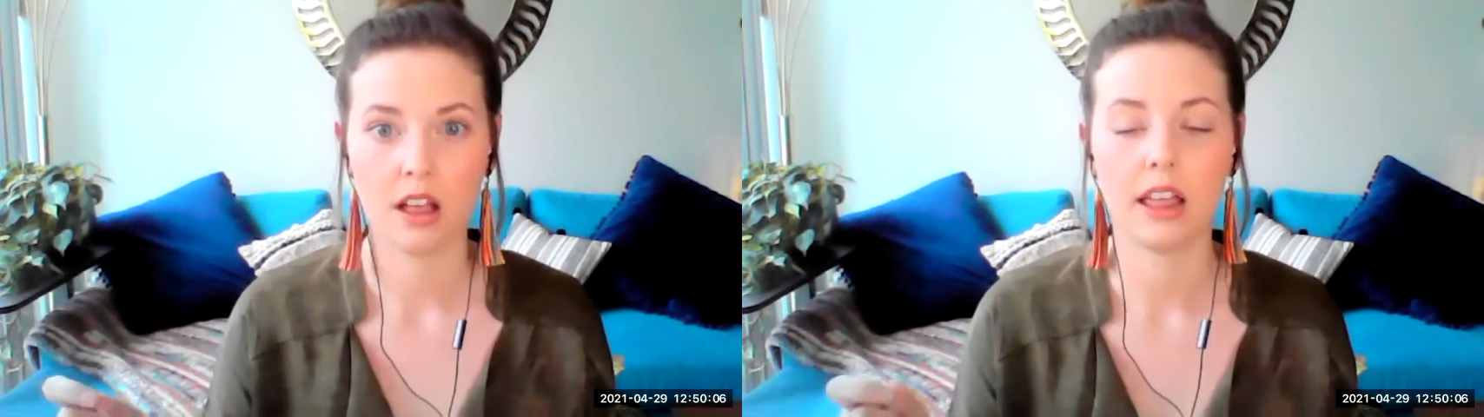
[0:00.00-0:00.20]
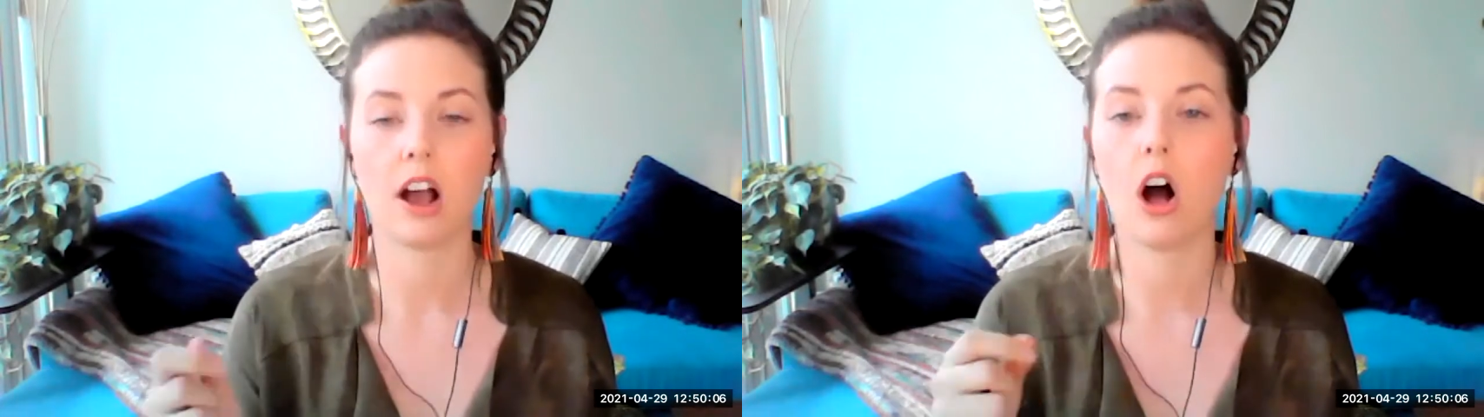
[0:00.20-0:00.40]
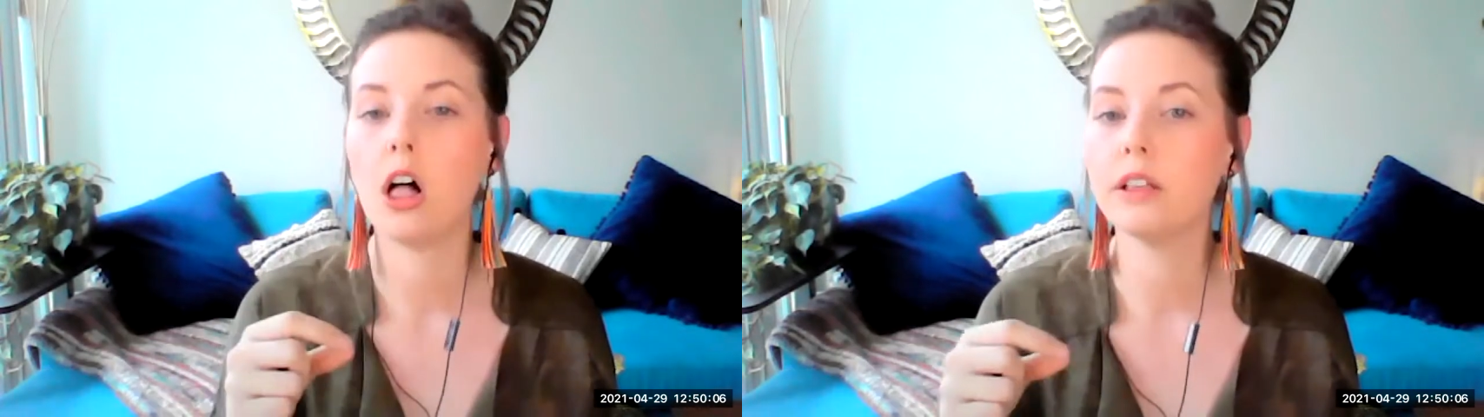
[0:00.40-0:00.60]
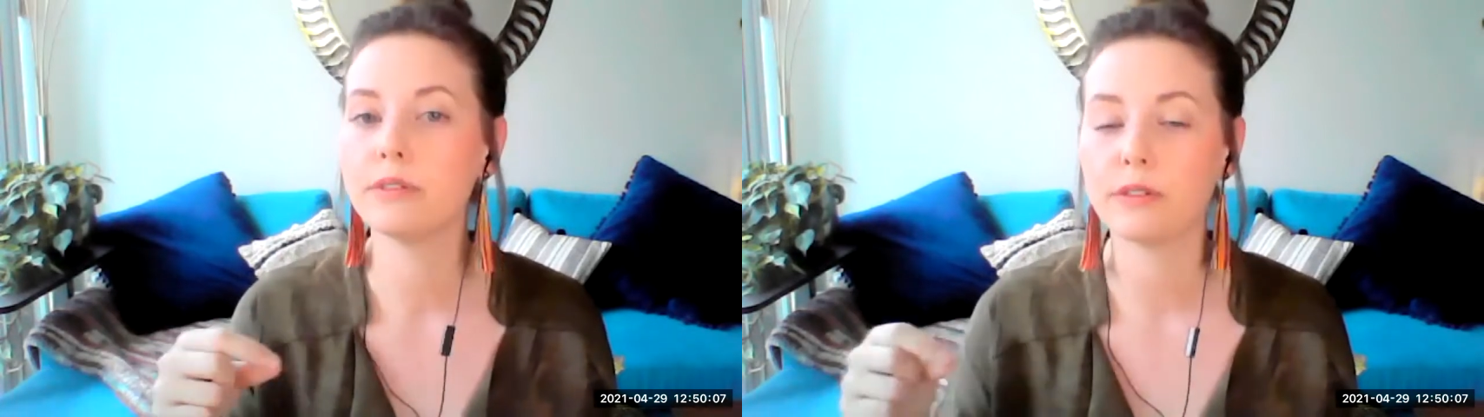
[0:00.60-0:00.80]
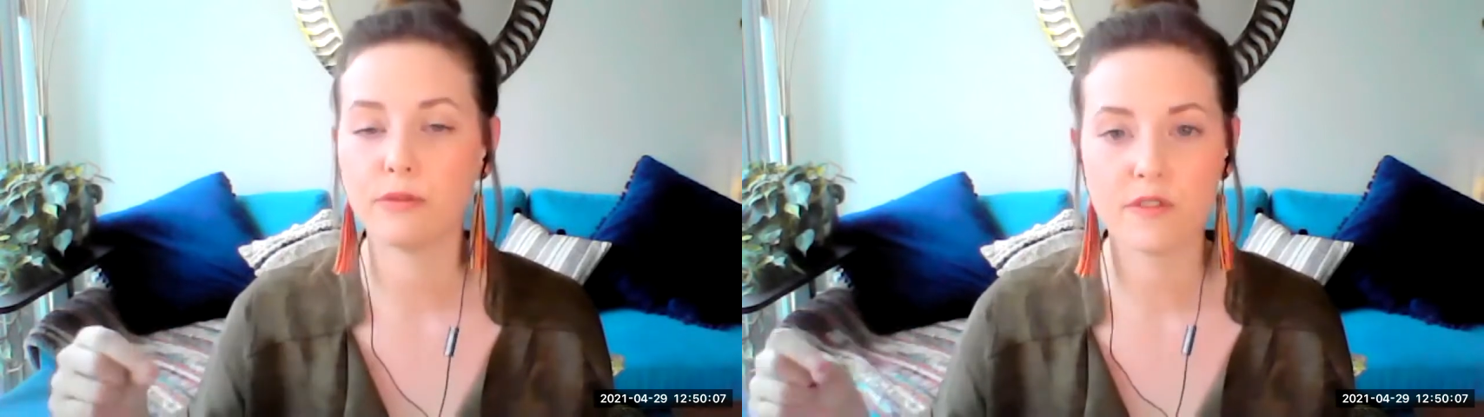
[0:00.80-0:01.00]
like all of
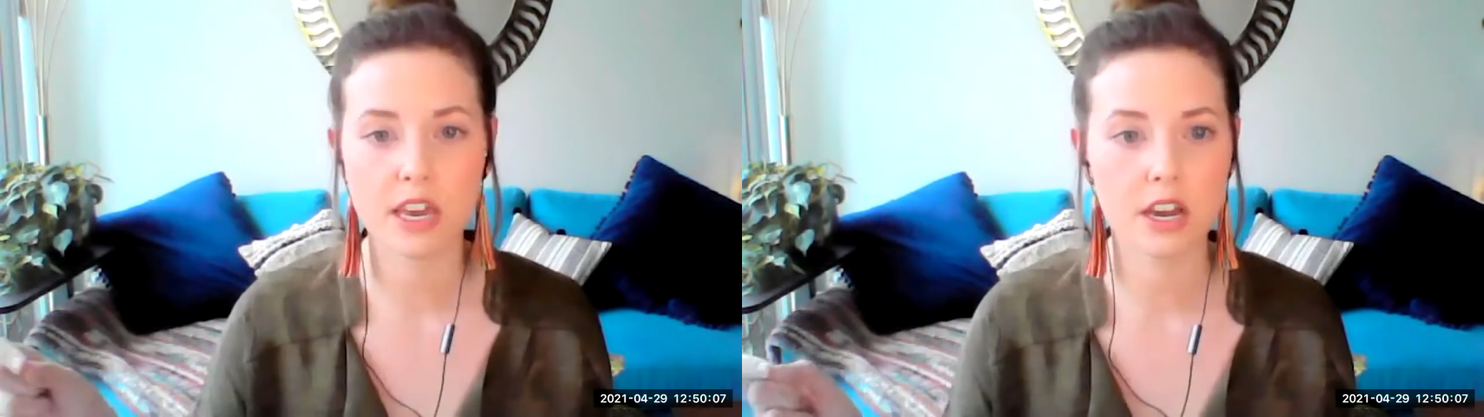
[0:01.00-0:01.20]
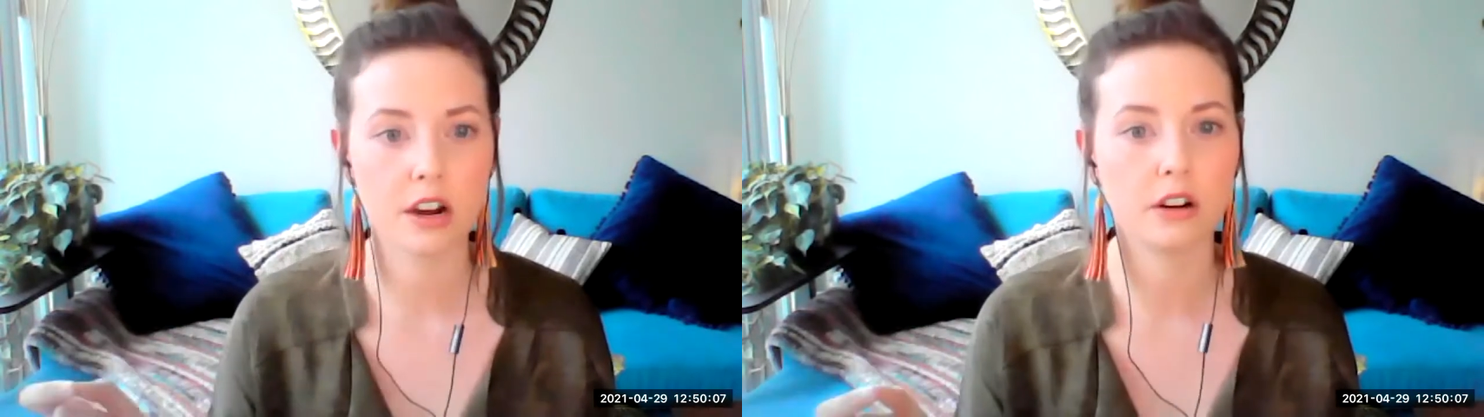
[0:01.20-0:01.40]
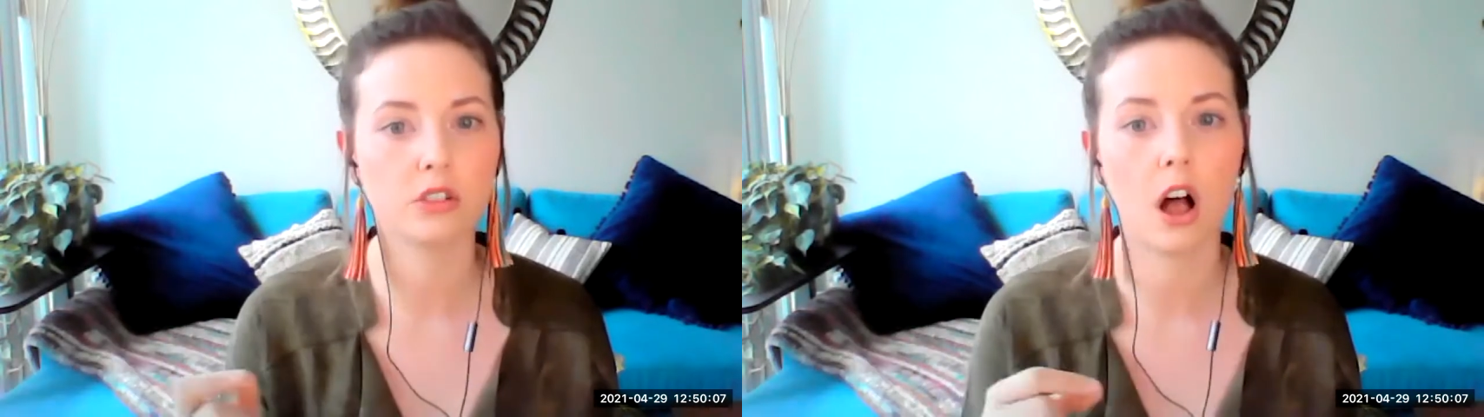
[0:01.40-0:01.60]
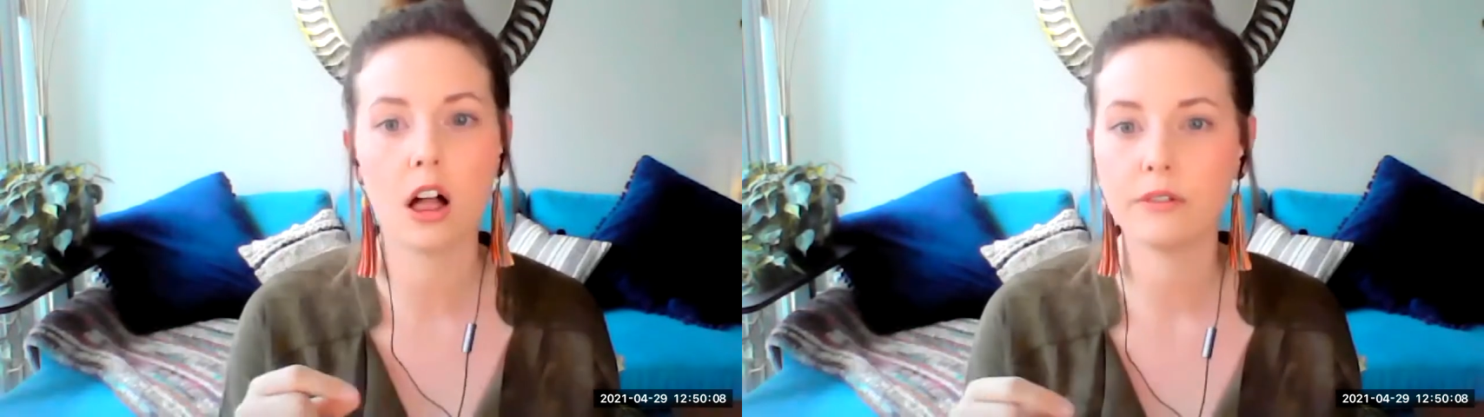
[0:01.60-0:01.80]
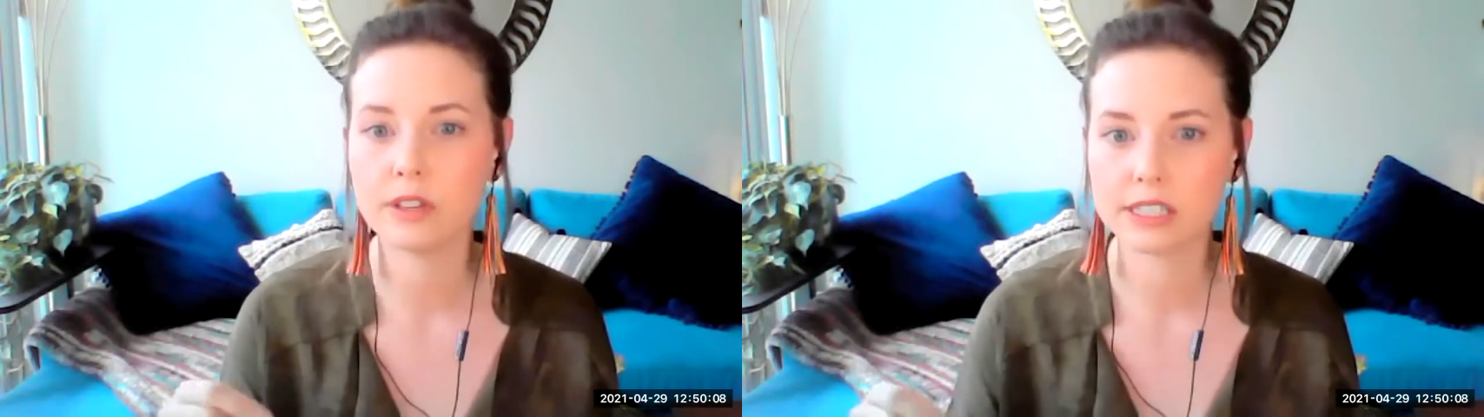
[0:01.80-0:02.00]
the fears all of the